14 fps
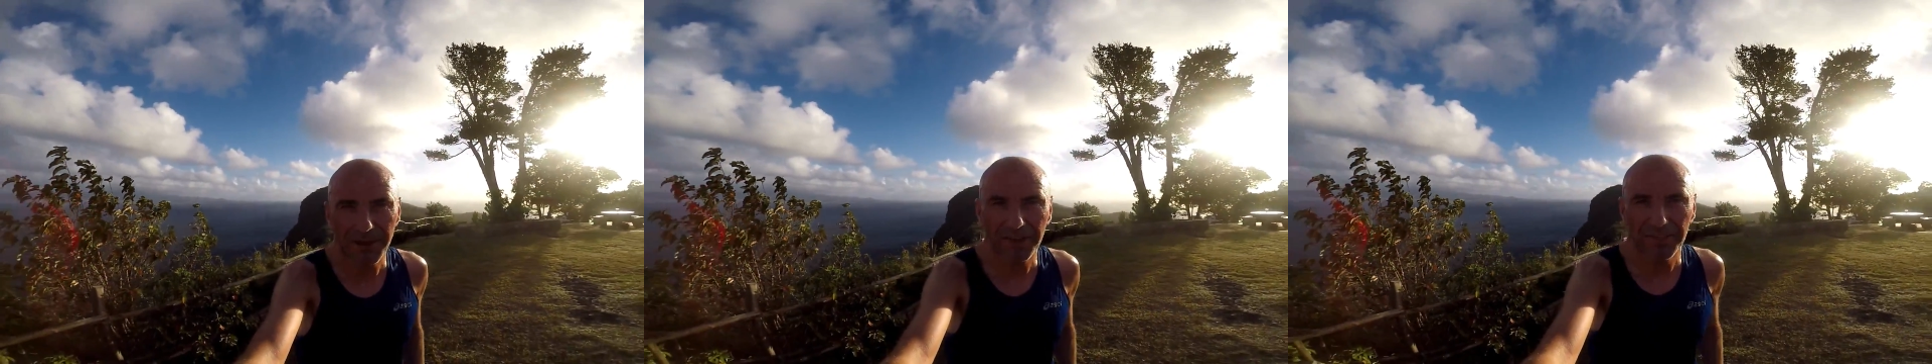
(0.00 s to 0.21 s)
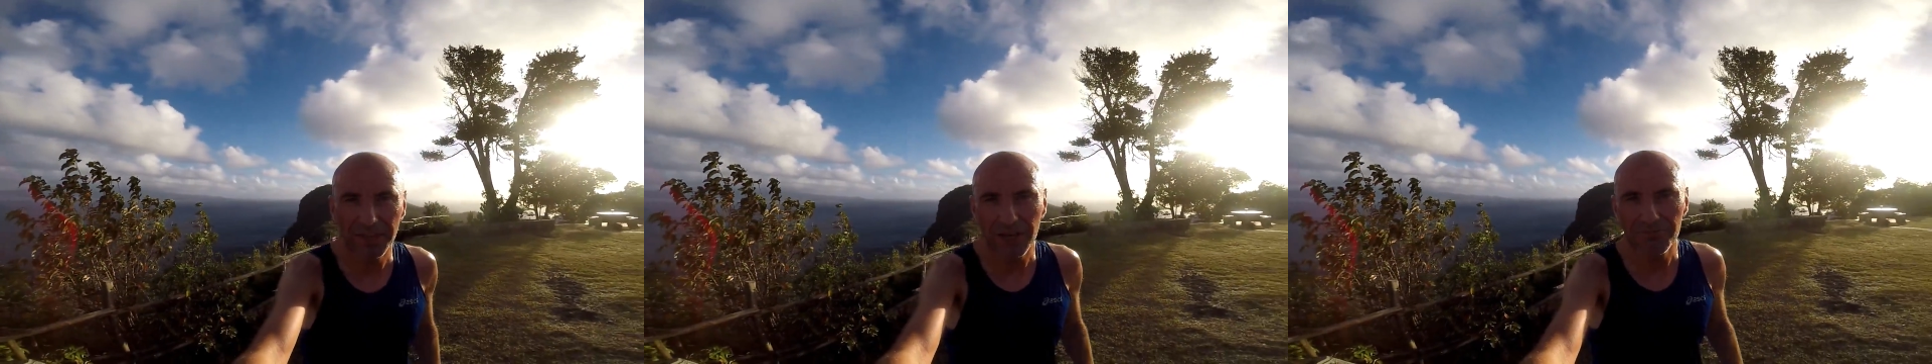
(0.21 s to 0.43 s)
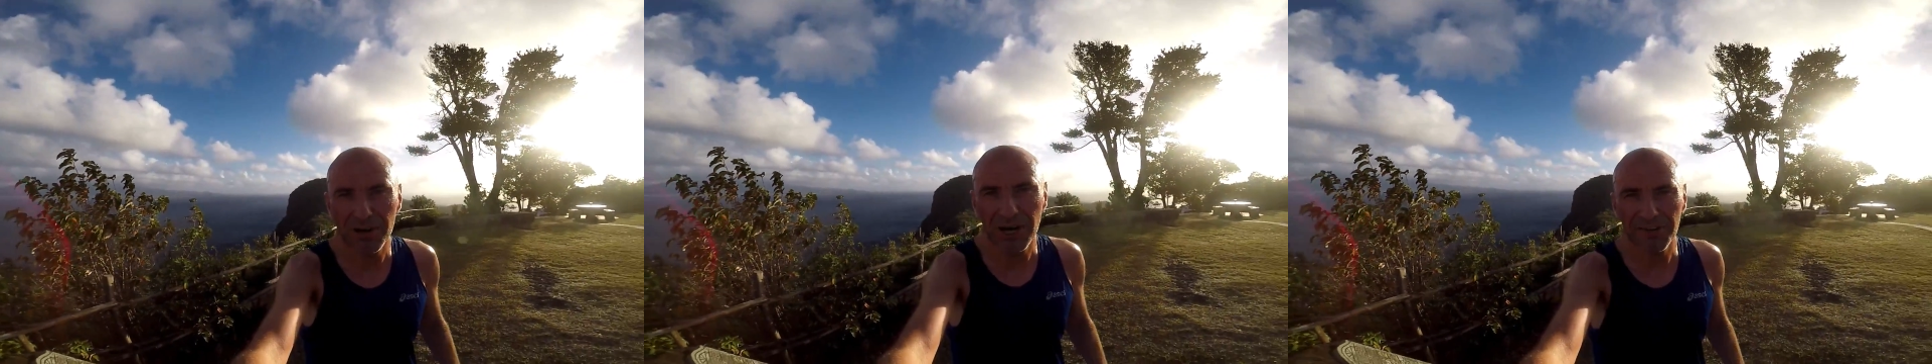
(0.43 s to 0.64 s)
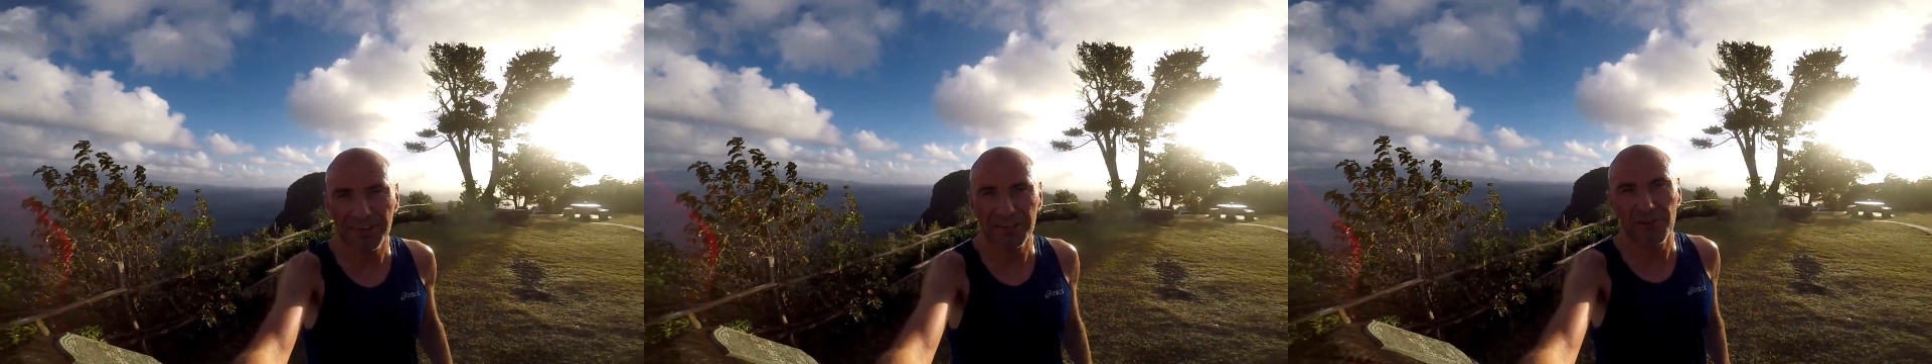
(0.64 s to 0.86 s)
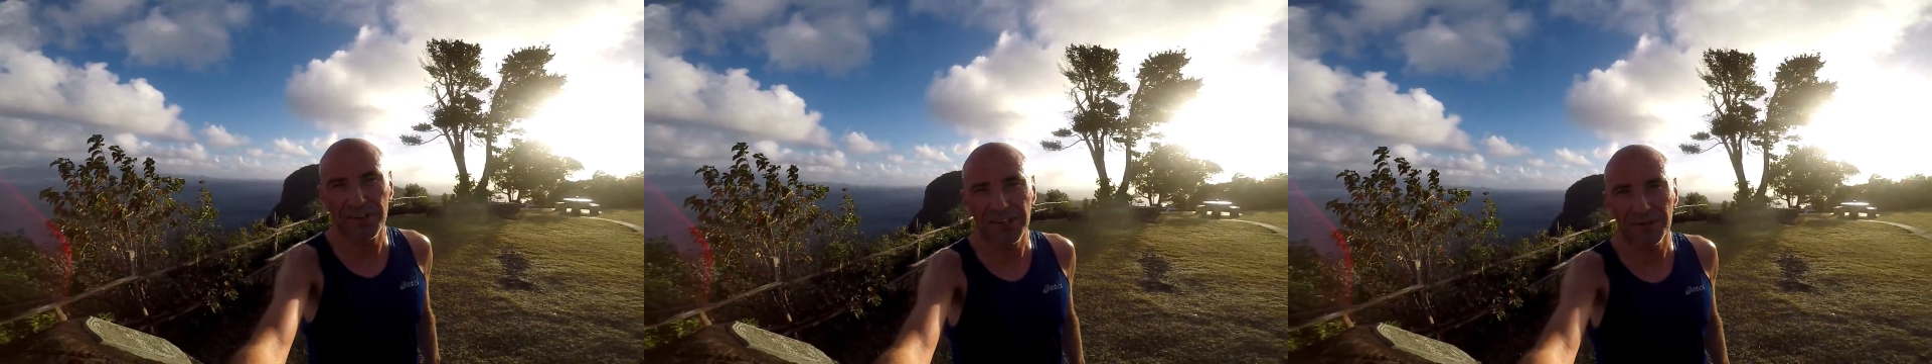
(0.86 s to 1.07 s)
9 miles
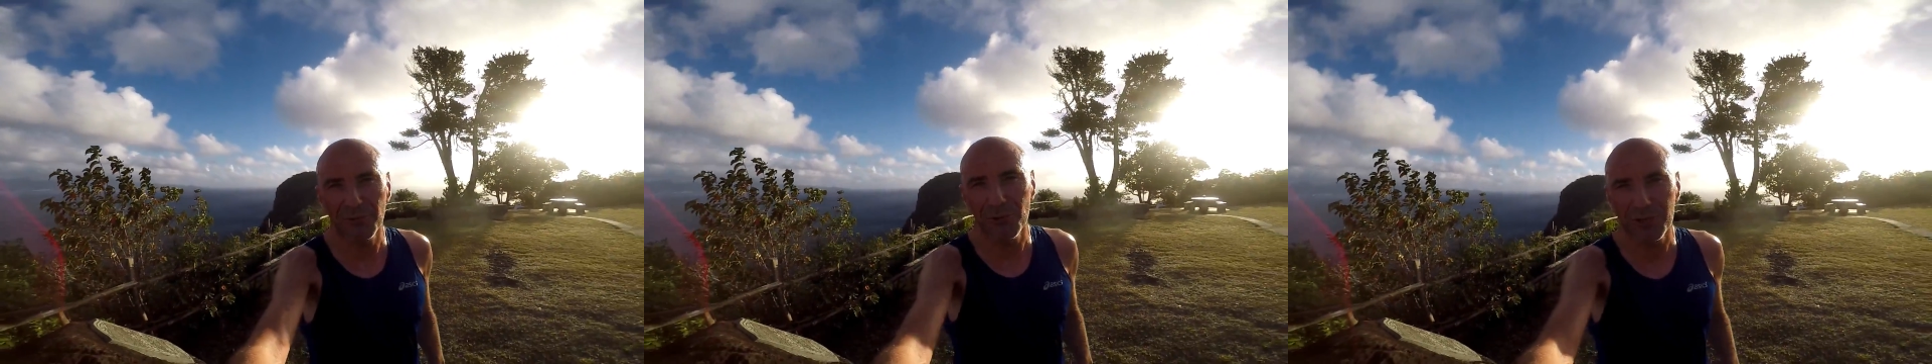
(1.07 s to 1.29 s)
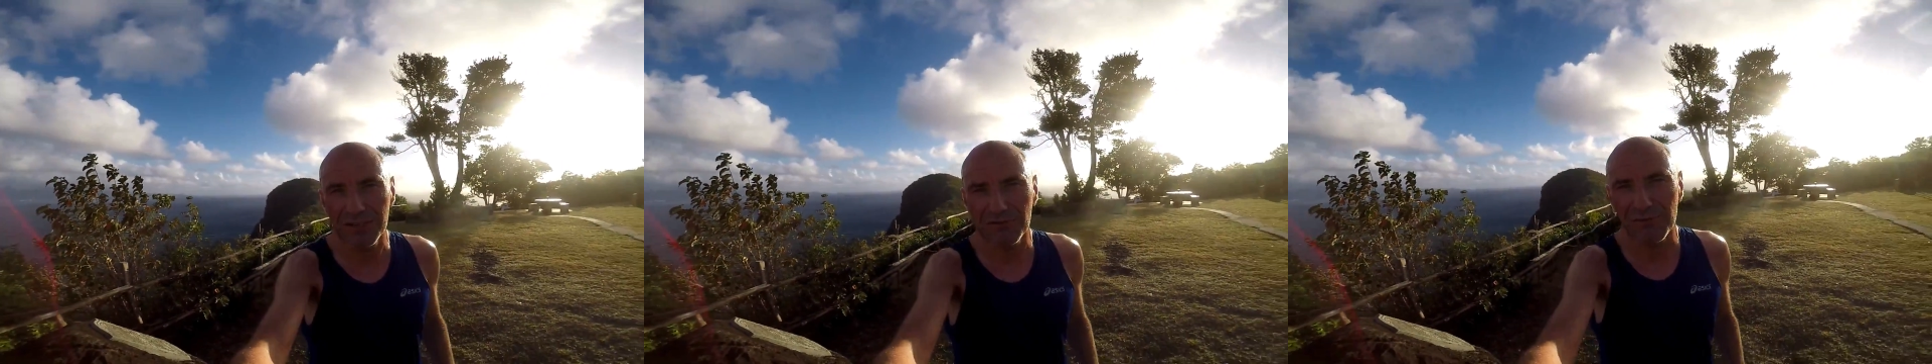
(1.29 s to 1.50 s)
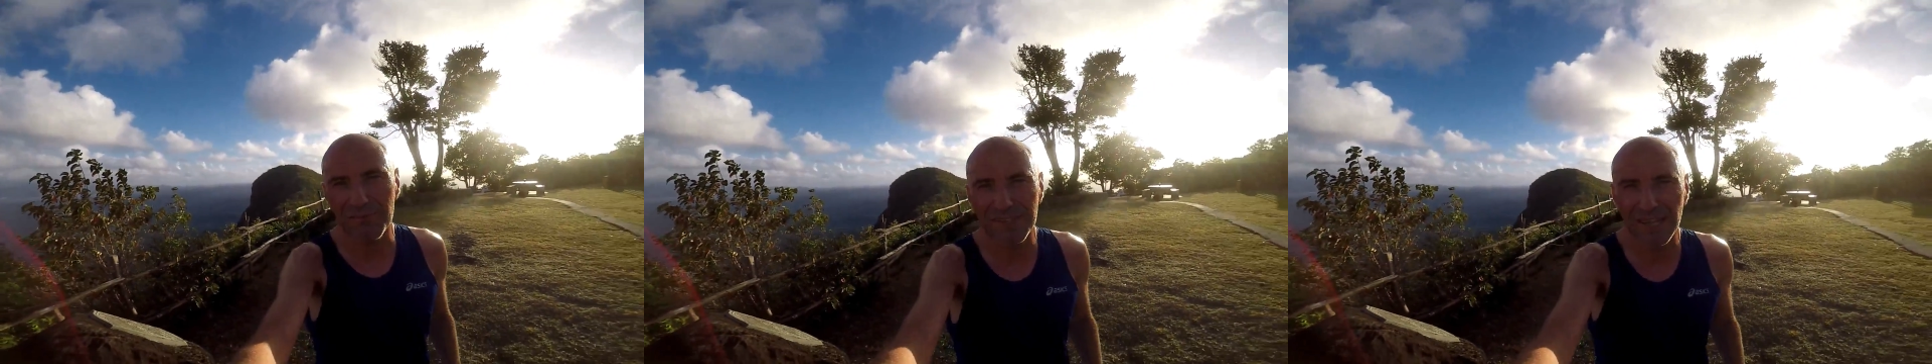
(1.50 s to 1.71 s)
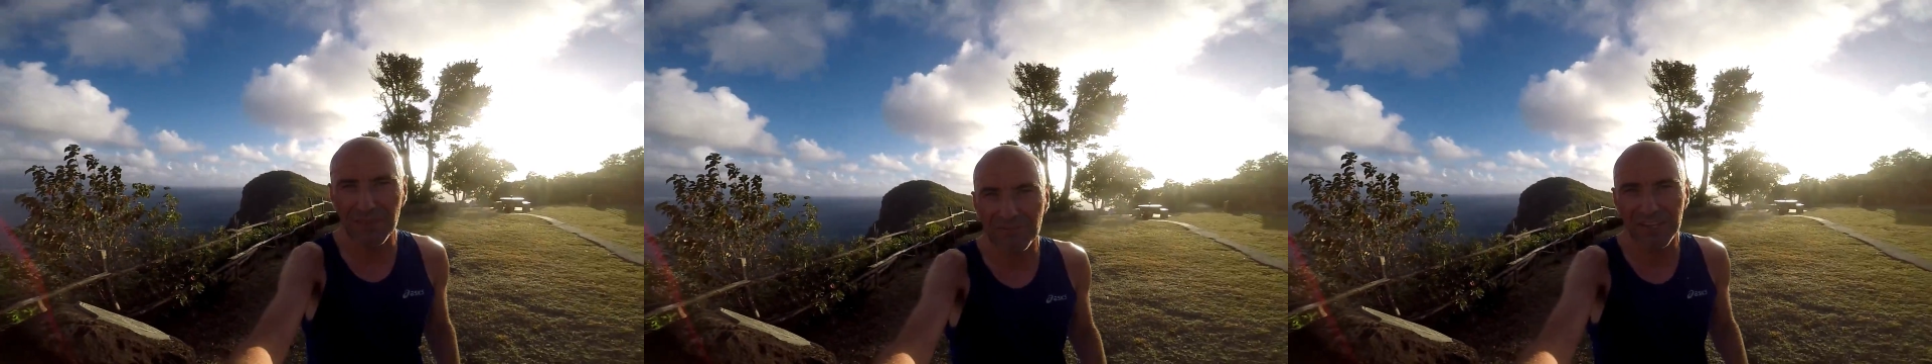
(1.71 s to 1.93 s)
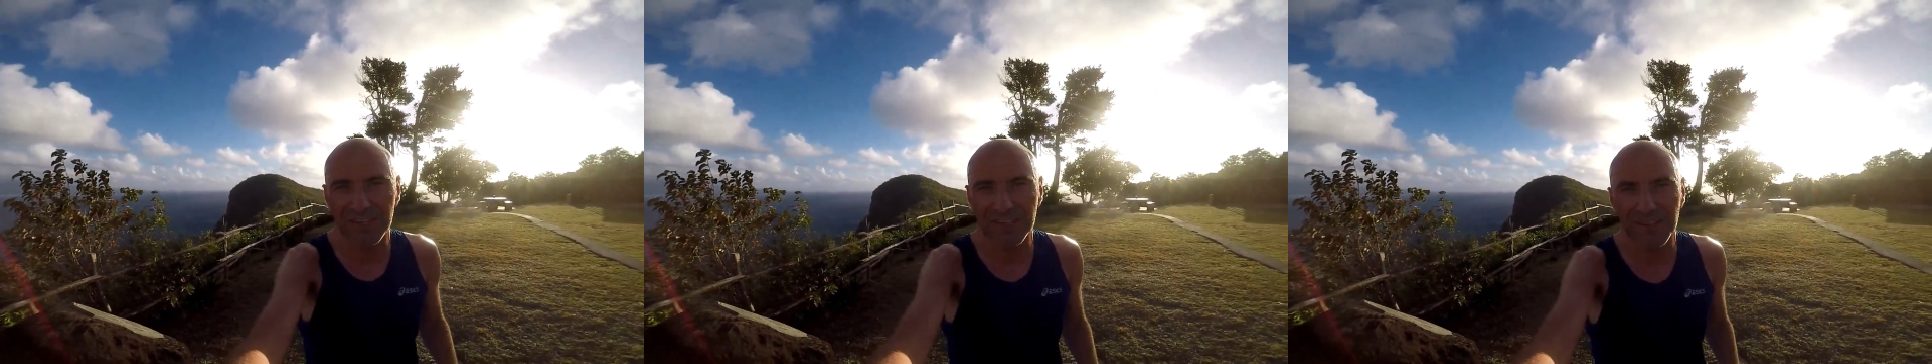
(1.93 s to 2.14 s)
across the water from St
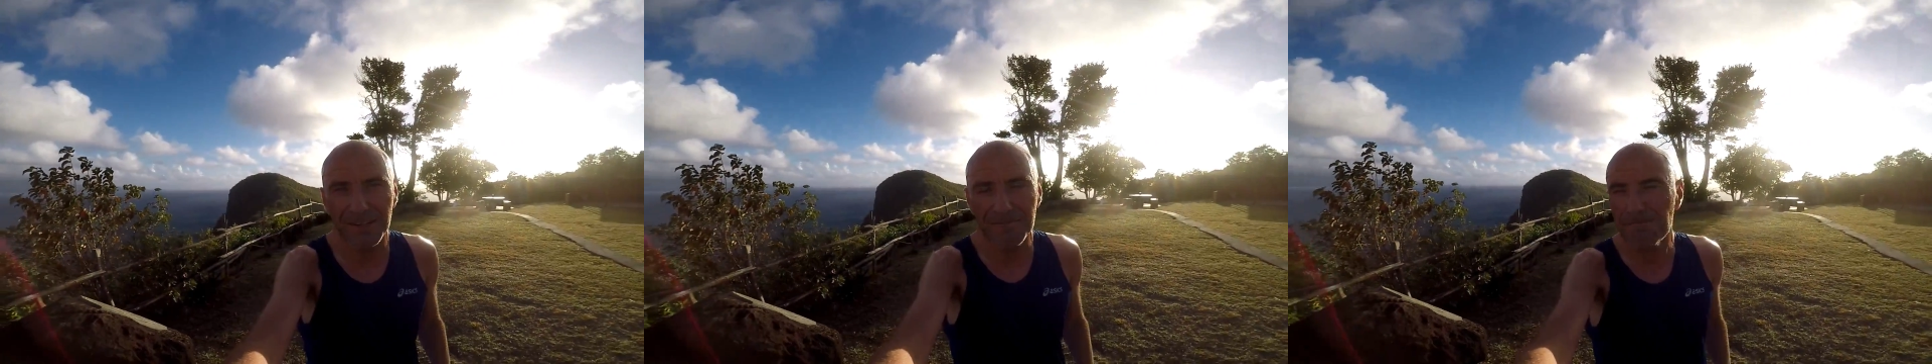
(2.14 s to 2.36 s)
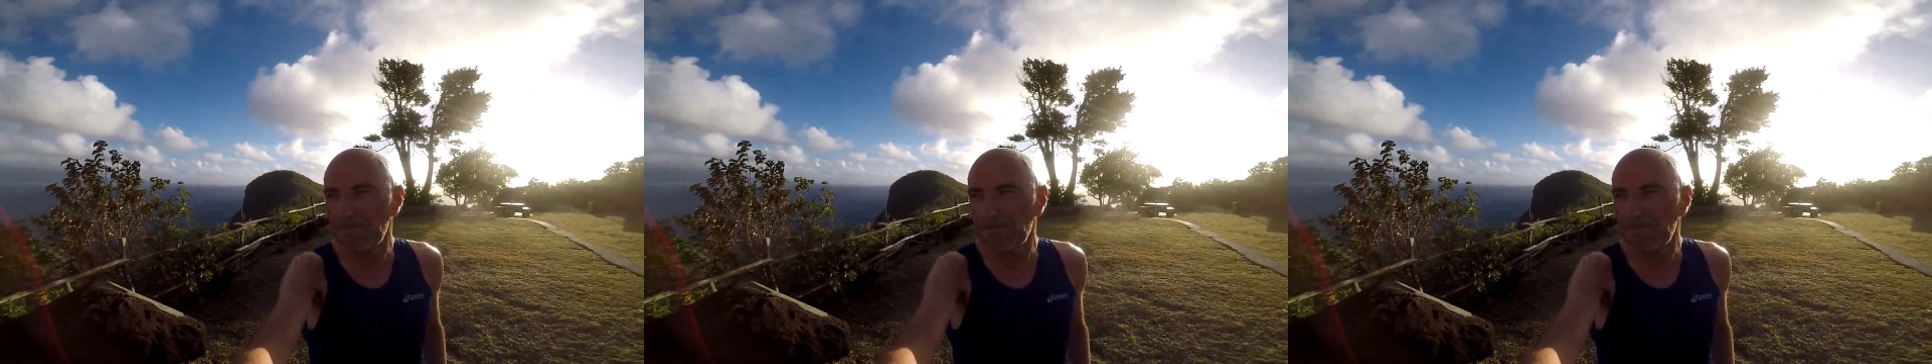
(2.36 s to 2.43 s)
Vincent.